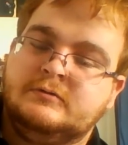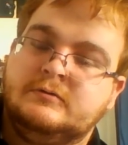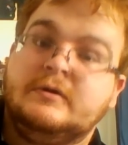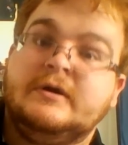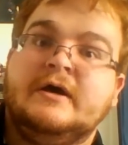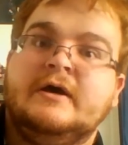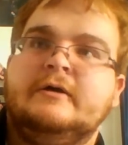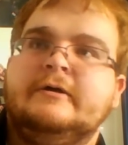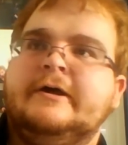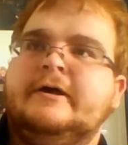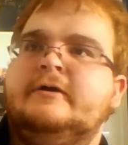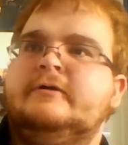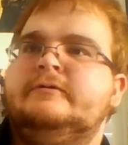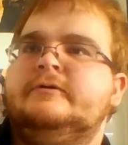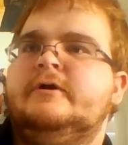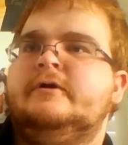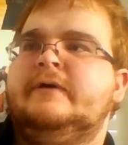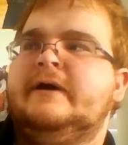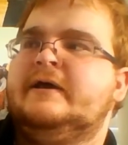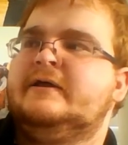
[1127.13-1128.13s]
Well, I
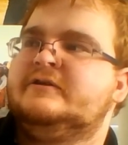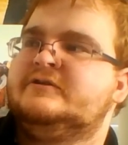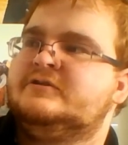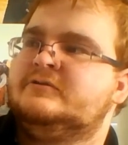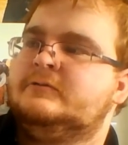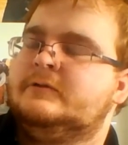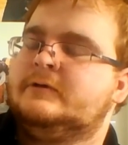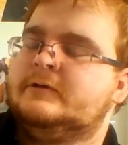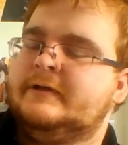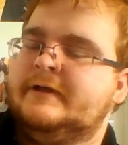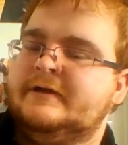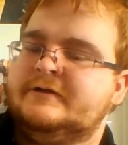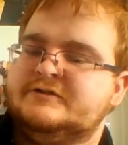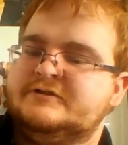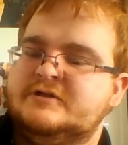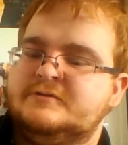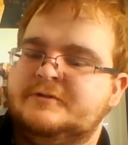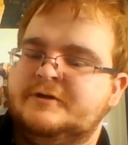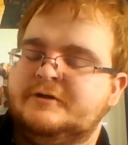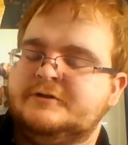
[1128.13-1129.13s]
don't know, Alice in
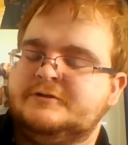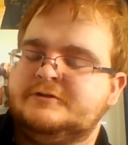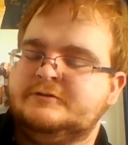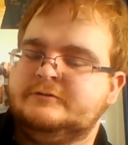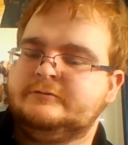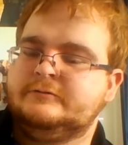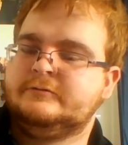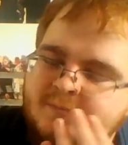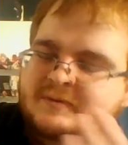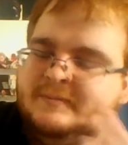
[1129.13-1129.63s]
Wonderland's up there too.